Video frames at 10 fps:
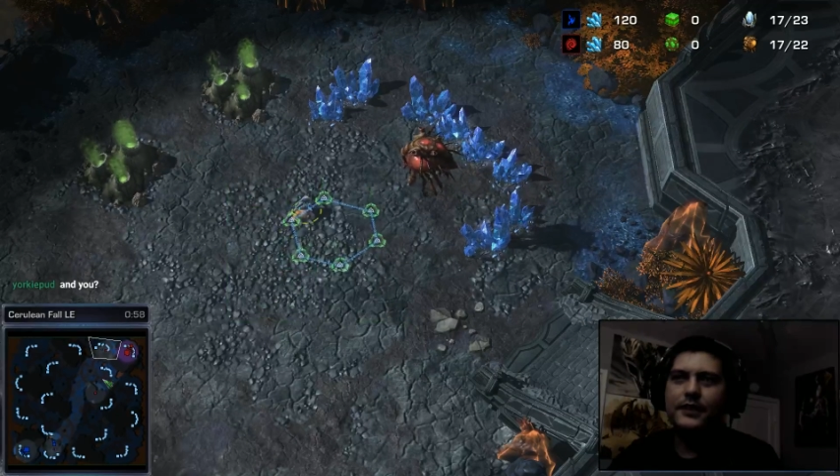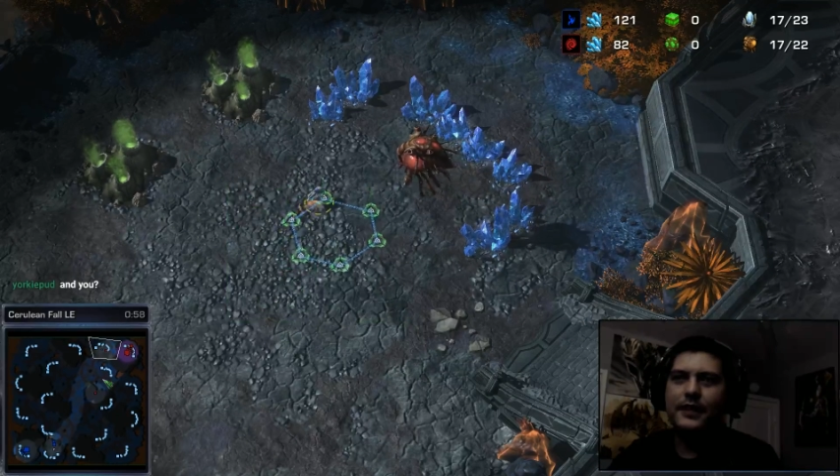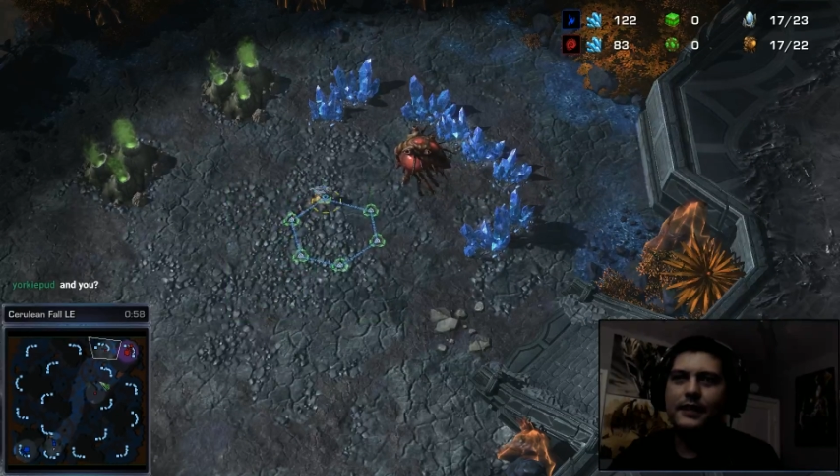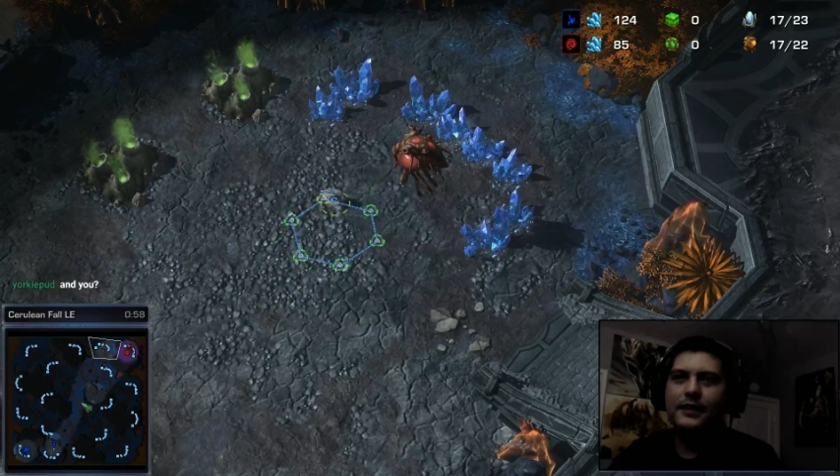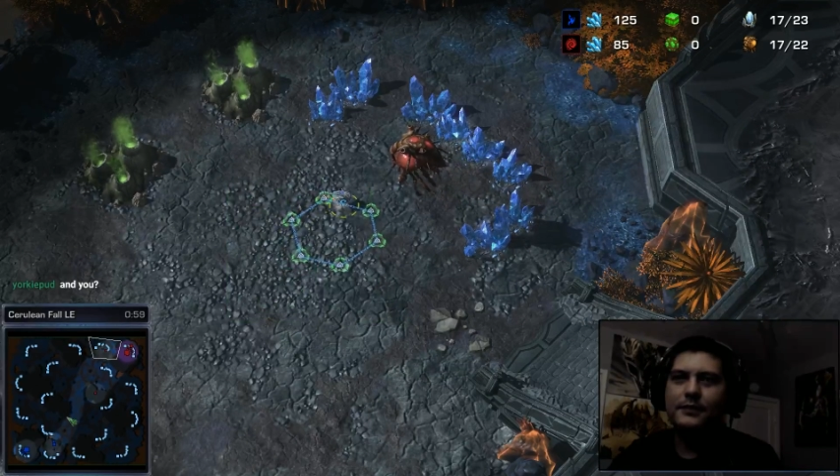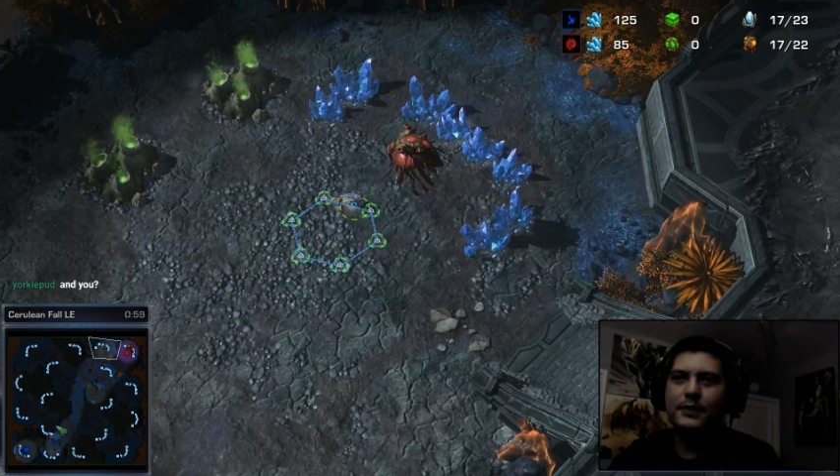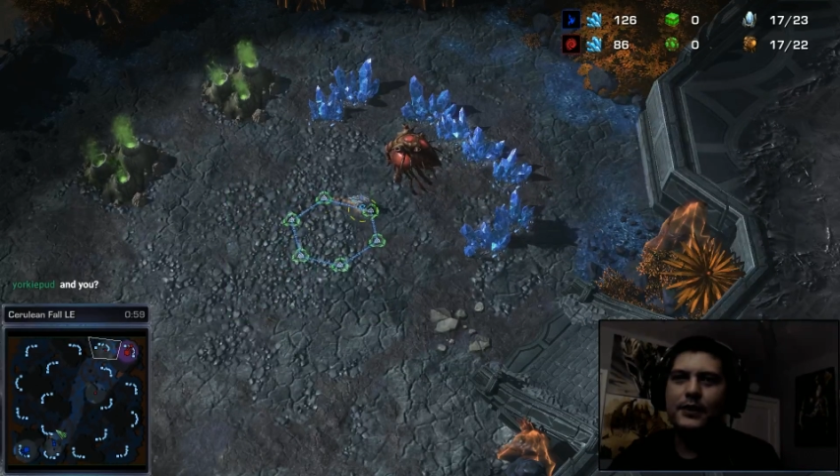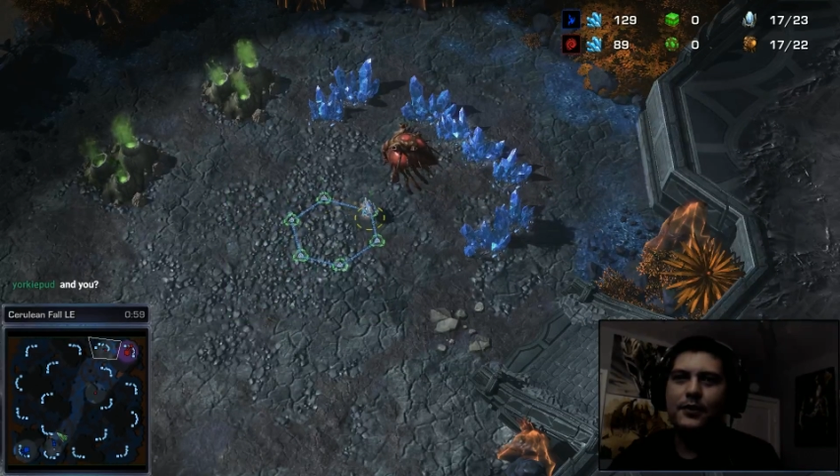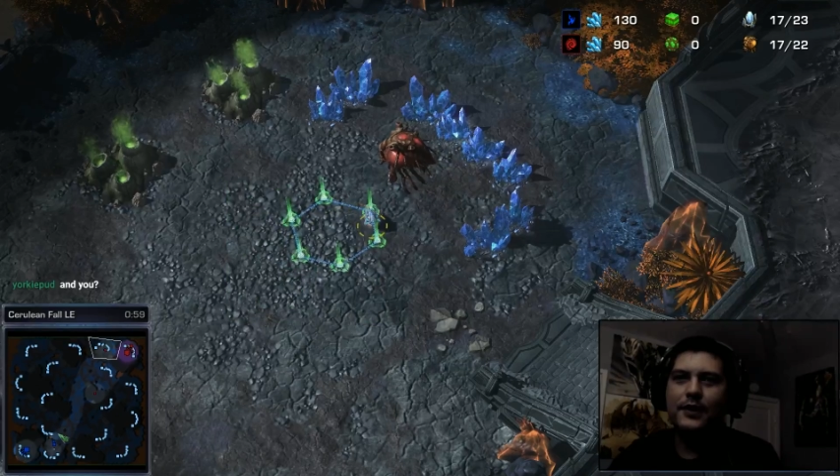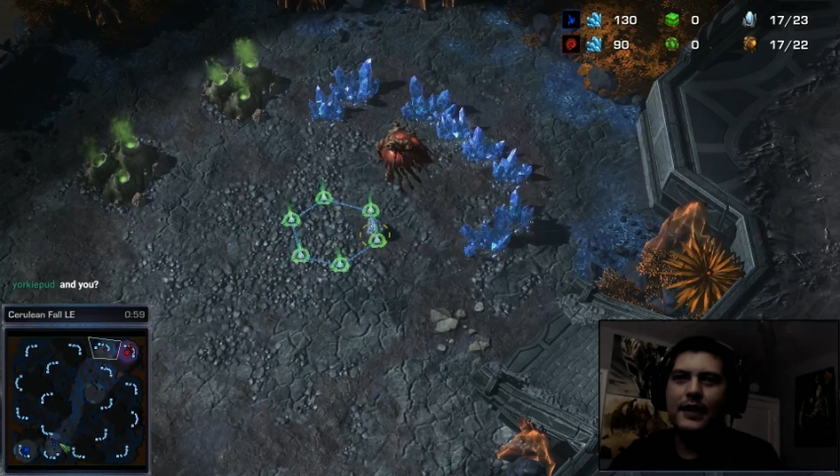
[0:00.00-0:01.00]
that lets me
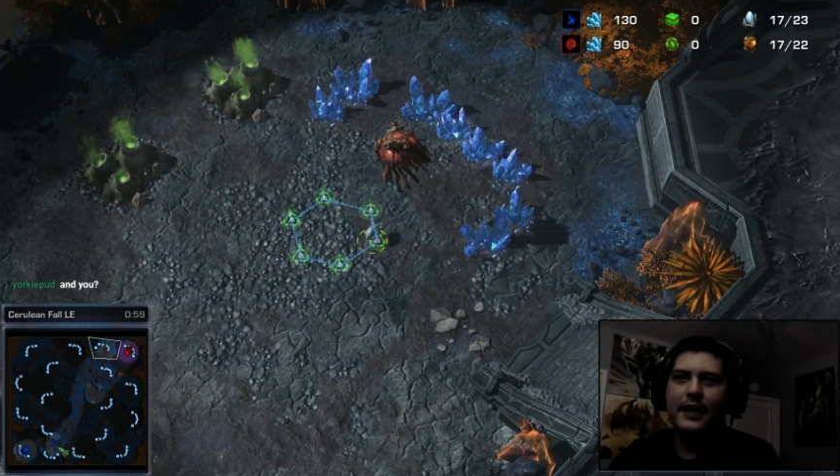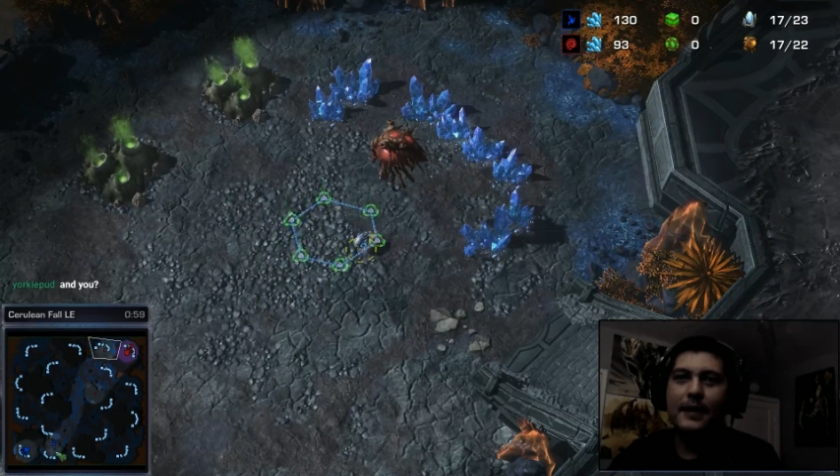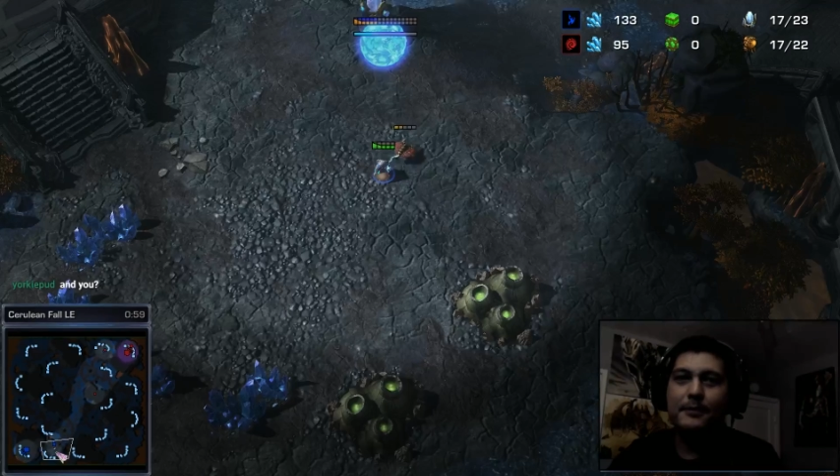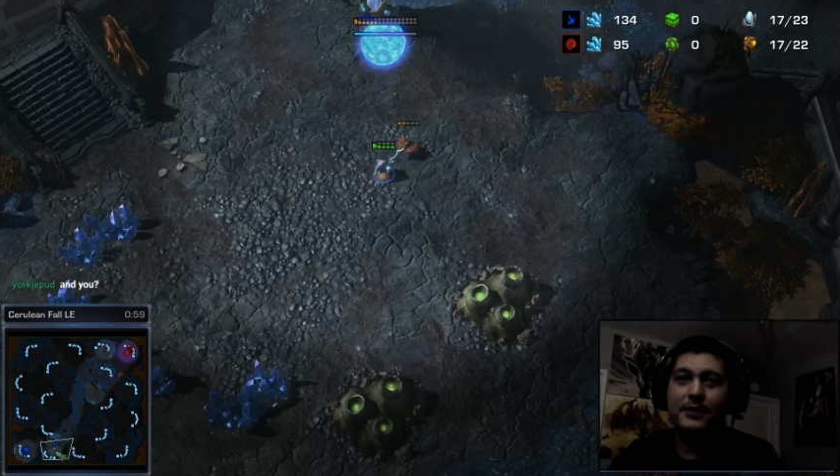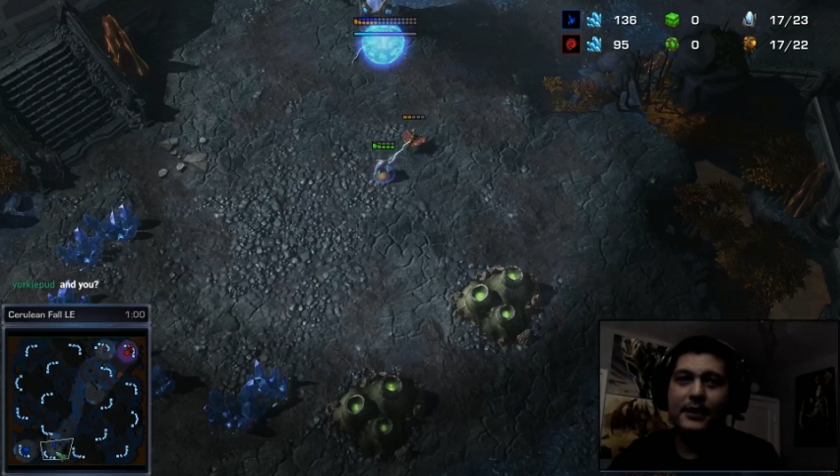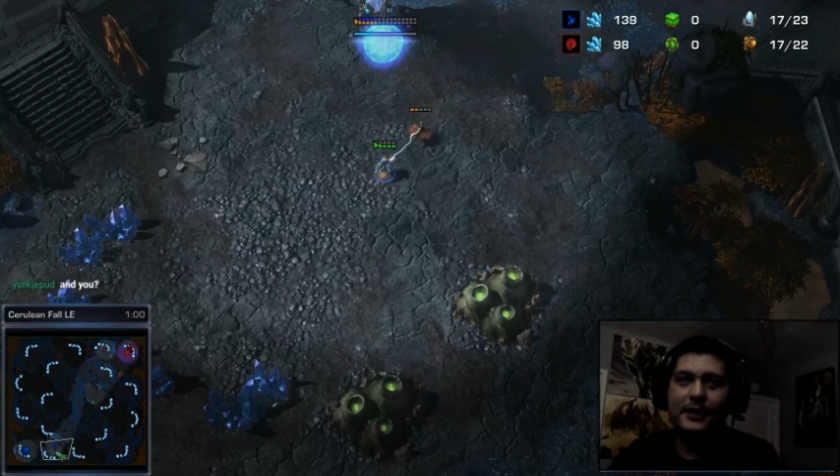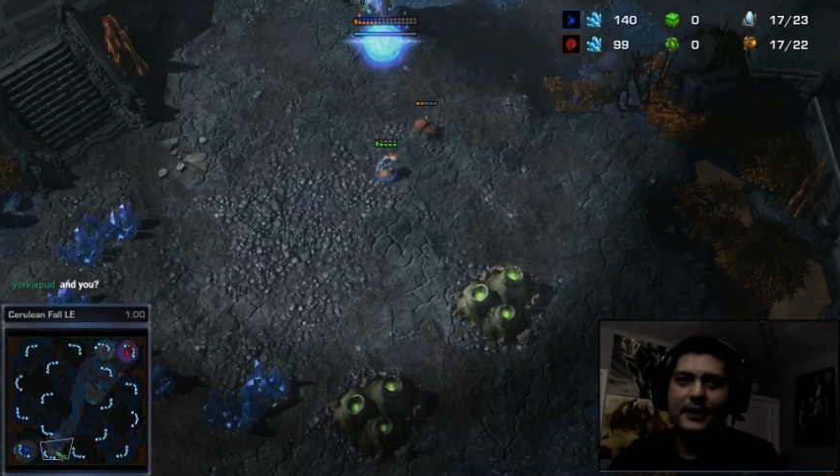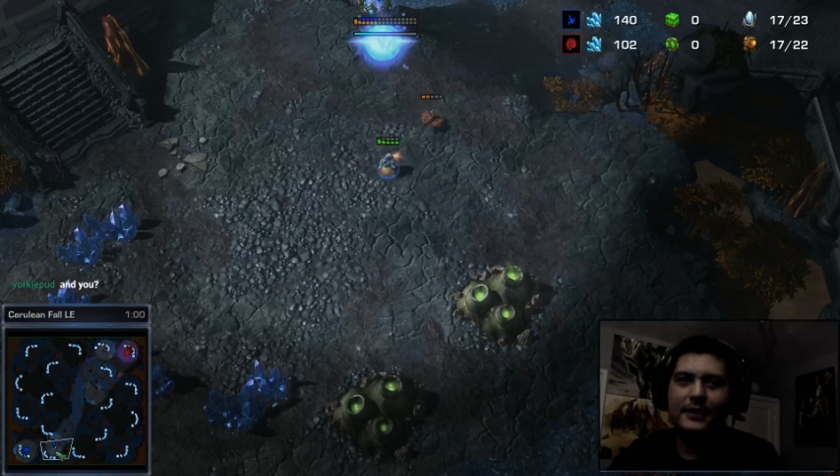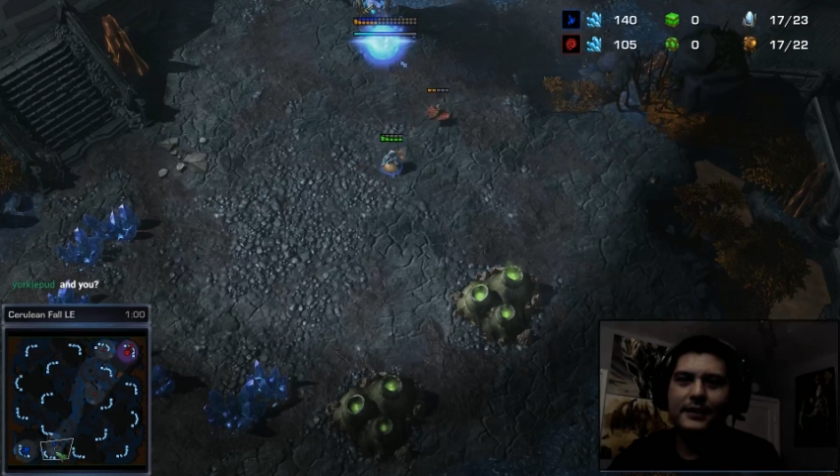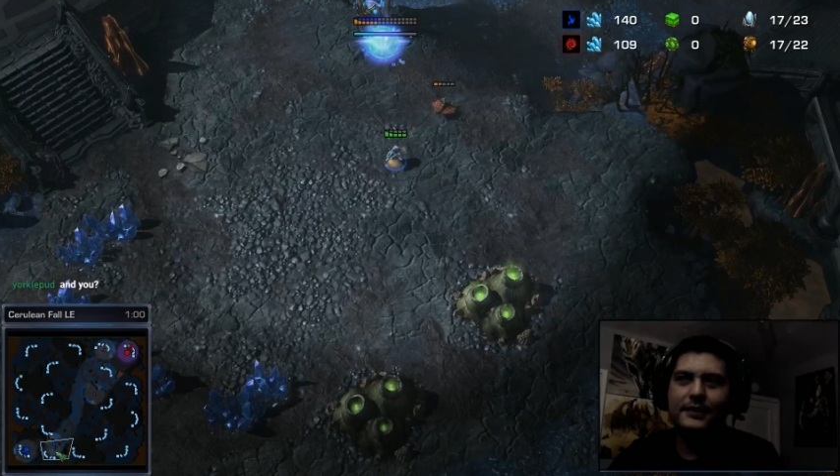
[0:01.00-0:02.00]
know that I am
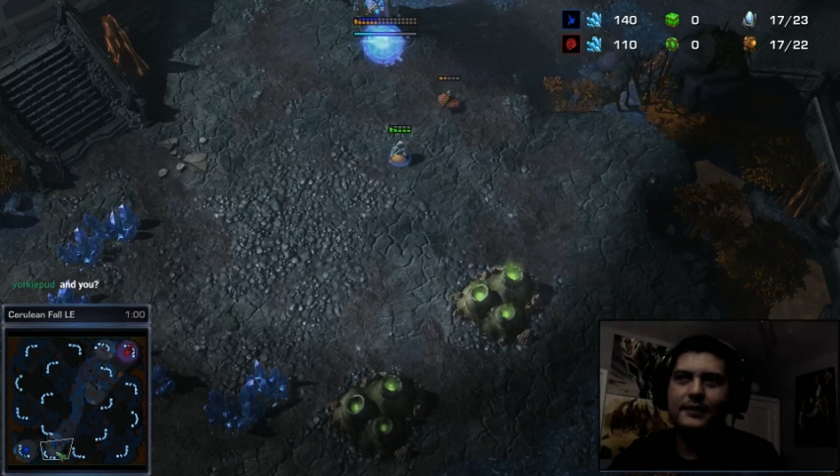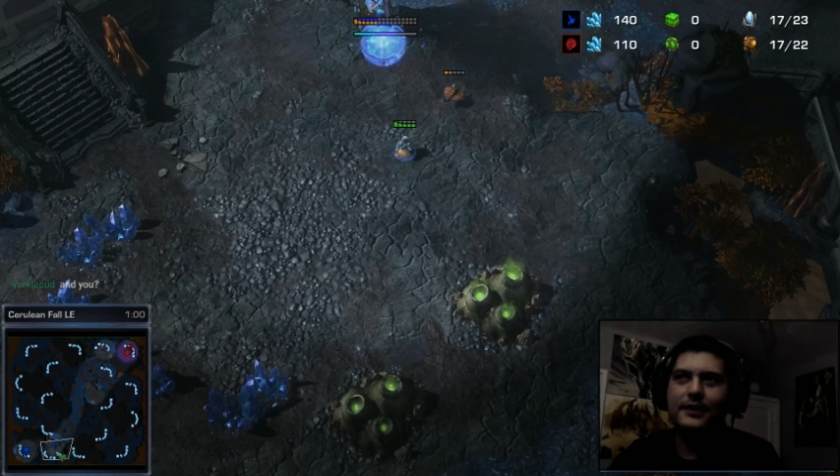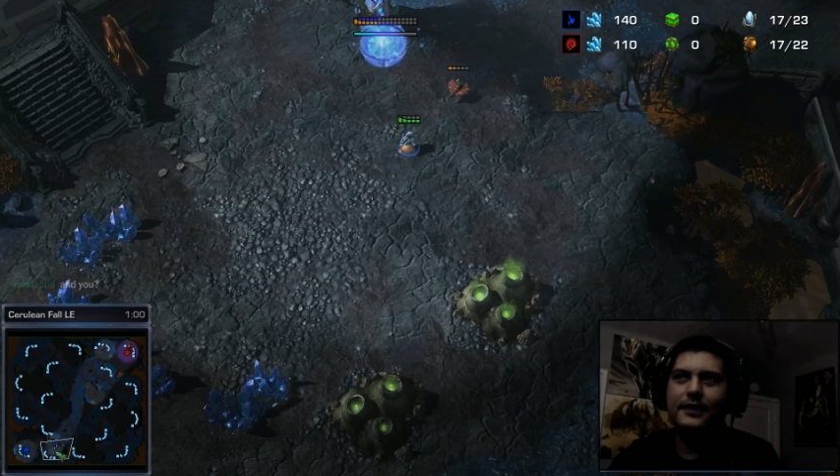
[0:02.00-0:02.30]
delaying his